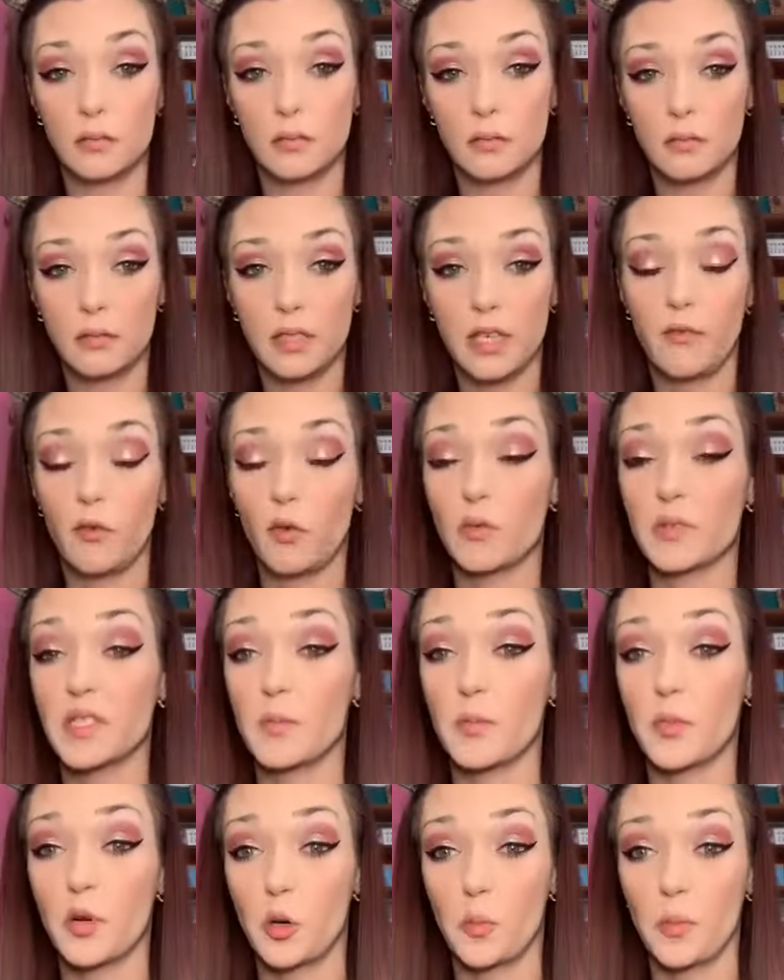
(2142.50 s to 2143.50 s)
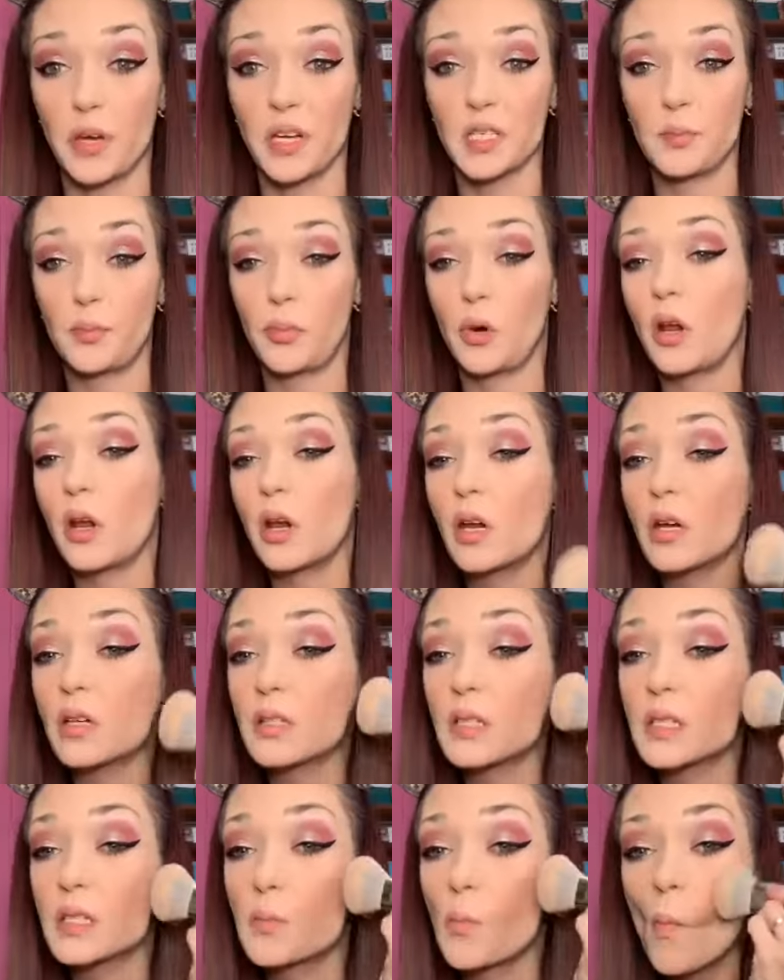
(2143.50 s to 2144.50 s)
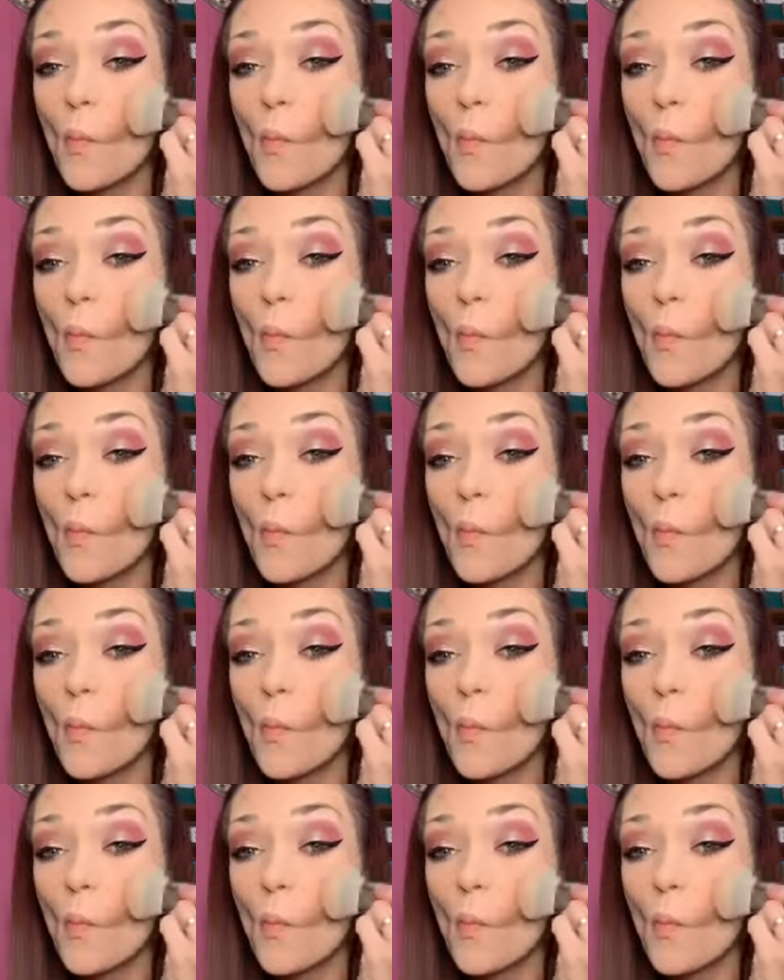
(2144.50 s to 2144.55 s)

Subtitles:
Even with some of your best products.